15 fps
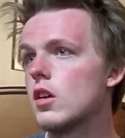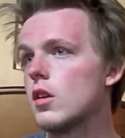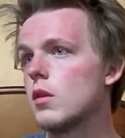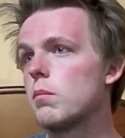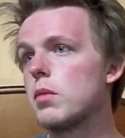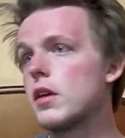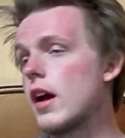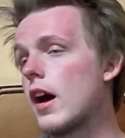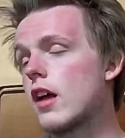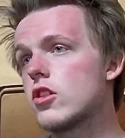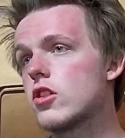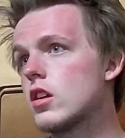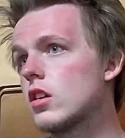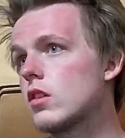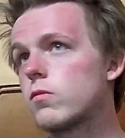But yeah, I
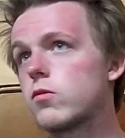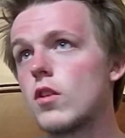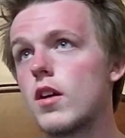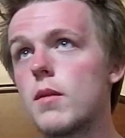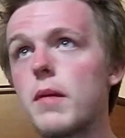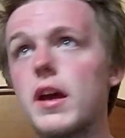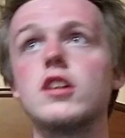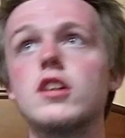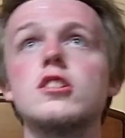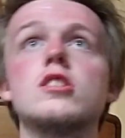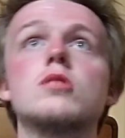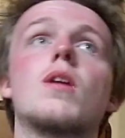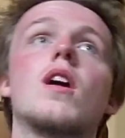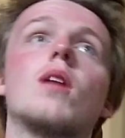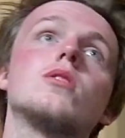think from ages
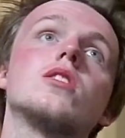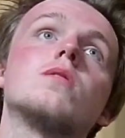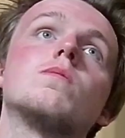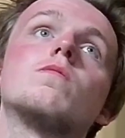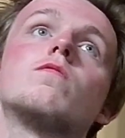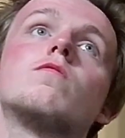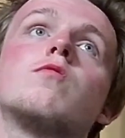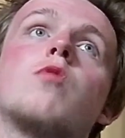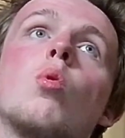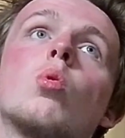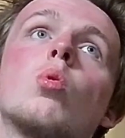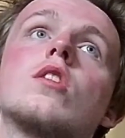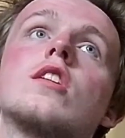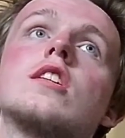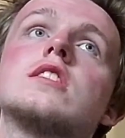probably 4
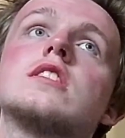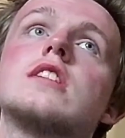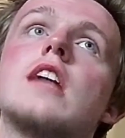to 7.